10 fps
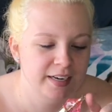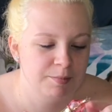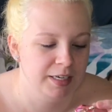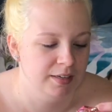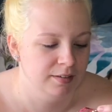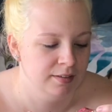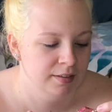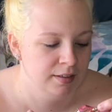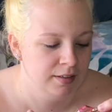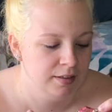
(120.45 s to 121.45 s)
I mean,
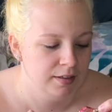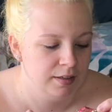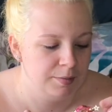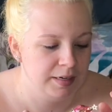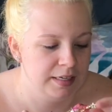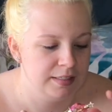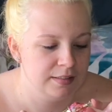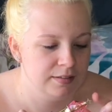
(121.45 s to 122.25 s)
it's